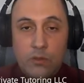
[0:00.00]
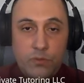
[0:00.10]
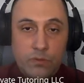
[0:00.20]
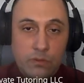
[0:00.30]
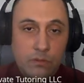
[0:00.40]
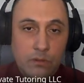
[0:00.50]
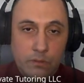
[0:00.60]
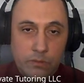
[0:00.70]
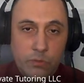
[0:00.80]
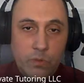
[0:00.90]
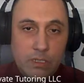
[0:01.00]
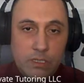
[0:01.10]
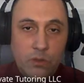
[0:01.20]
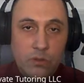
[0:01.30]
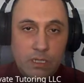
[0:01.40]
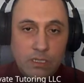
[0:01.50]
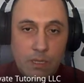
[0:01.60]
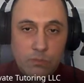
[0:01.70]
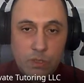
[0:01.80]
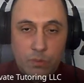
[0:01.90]
the
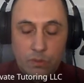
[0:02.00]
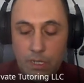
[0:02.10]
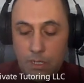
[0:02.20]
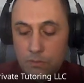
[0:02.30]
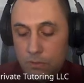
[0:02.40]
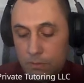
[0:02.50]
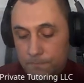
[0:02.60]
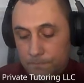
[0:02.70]
subject pronouns.